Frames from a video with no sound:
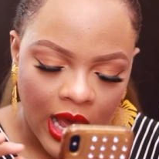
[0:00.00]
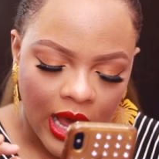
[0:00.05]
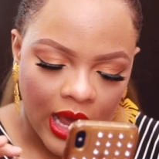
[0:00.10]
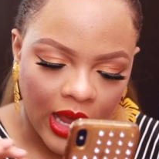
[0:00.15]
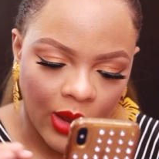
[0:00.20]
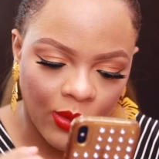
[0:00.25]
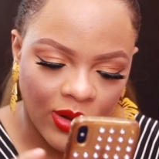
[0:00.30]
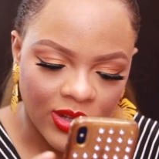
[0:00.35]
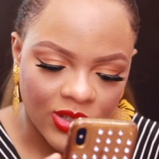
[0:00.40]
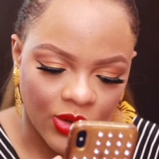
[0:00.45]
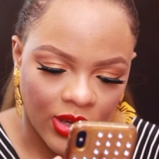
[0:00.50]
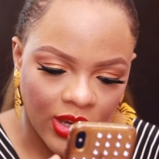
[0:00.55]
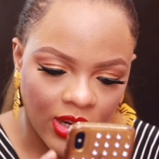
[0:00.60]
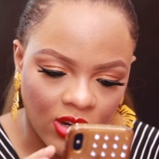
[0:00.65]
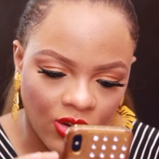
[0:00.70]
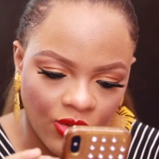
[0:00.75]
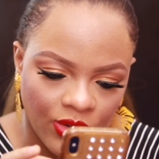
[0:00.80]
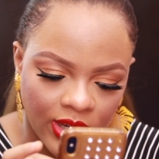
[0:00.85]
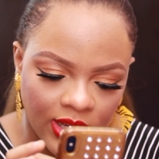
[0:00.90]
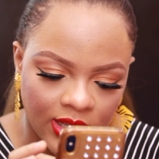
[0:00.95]
I want to
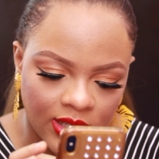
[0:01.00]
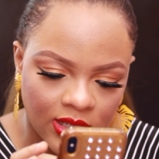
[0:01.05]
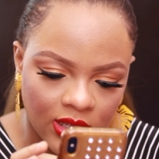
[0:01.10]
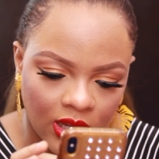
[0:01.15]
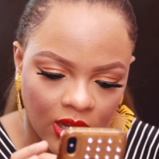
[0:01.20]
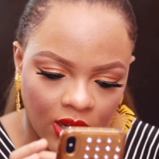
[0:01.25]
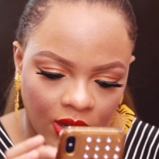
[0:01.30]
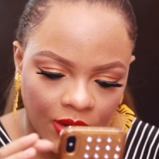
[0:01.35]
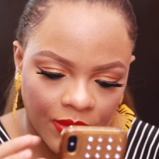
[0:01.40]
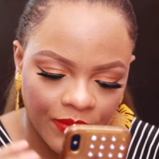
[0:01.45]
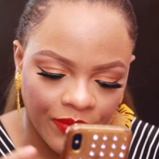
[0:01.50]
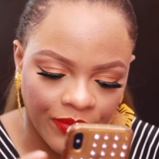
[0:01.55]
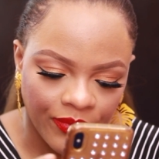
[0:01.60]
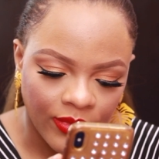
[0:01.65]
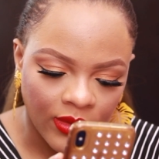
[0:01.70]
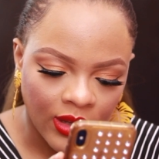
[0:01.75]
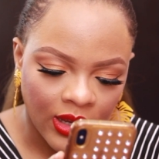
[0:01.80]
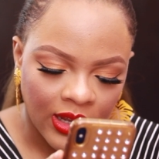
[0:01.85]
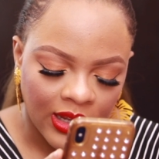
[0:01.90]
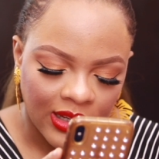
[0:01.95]
increase the
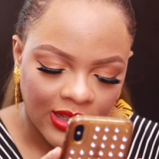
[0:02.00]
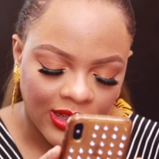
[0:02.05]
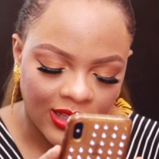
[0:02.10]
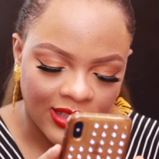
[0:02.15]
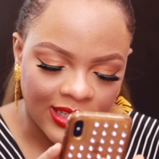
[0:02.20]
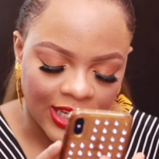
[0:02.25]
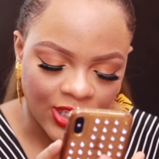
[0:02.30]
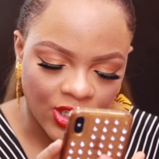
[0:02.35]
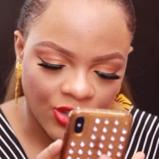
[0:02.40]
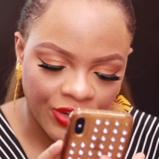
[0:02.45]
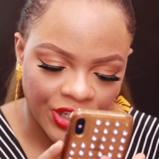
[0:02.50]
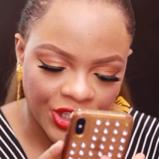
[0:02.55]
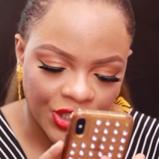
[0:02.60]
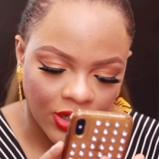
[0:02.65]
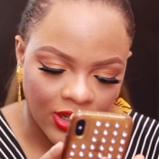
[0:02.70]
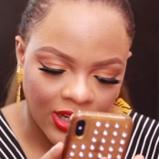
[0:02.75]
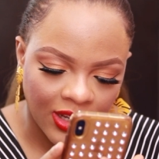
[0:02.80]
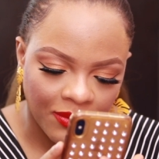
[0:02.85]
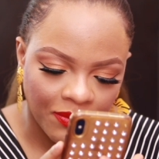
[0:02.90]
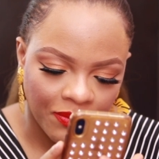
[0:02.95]

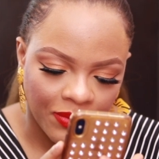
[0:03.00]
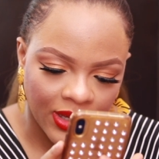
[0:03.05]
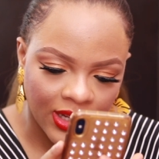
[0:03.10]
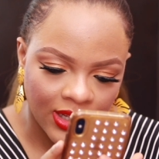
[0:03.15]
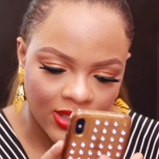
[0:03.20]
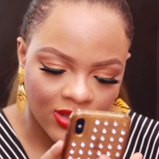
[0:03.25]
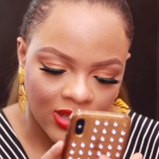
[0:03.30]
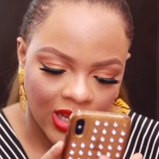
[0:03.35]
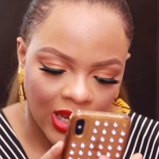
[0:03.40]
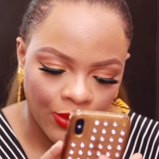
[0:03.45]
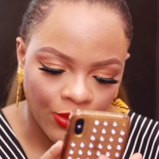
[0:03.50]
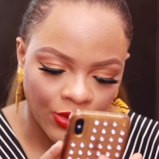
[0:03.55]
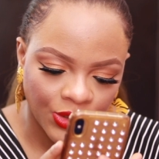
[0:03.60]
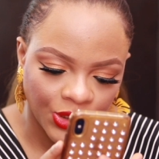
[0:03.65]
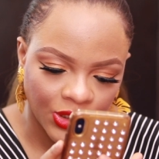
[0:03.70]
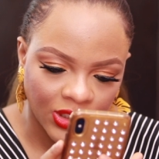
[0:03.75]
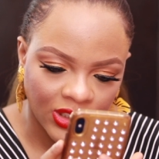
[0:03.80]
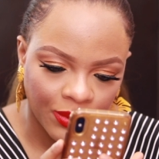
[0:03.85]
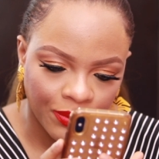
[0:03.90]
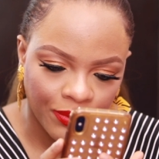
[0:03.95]
saturation a bit, so I would
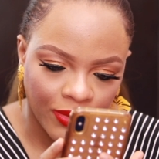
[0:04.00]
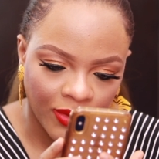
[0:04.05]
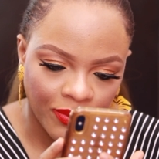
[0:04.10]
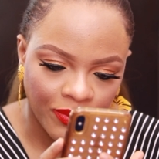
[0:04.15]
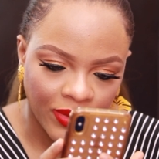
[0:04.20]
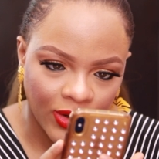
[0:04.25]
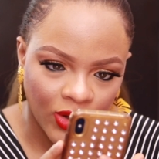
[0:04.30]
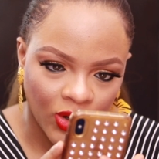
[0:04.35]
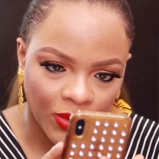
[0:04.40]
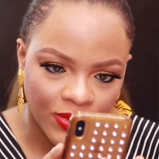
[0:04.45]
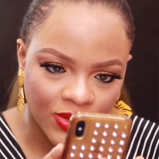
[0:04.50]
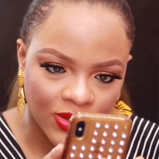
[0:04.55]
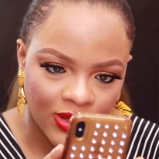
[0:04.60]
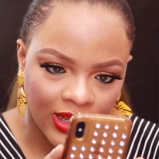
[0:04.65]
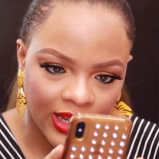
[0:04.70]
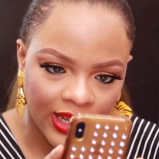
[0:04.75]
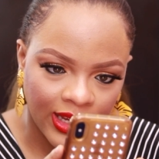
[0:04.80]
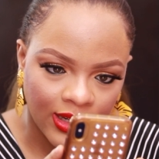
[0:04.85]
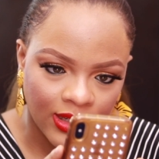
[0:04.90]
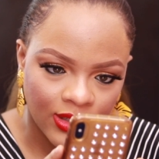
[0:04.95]
just bump it up to
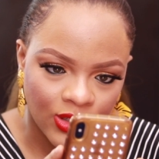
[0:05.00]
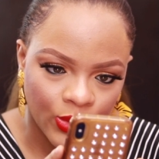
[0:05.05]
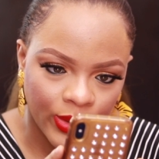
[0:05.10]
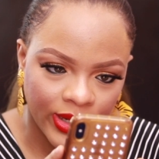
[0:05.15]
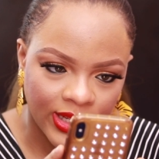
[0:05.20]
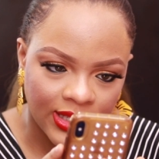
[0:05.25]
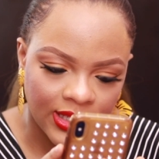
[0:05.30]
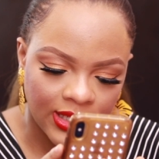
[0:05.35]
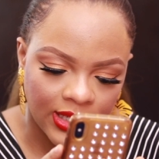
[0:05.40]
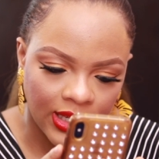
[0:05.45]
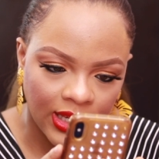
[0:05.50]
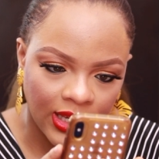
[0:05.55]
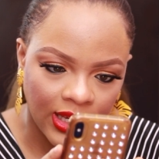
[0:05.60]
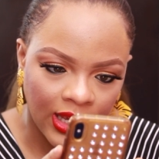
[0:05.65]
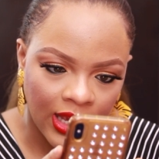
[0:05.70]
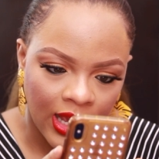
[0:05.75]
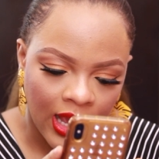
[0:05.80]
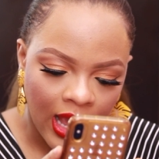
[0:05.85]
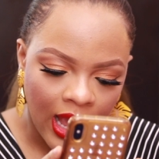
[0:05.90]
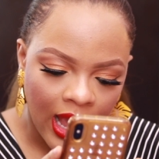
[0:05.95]
like
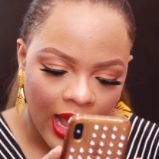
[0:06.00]
20,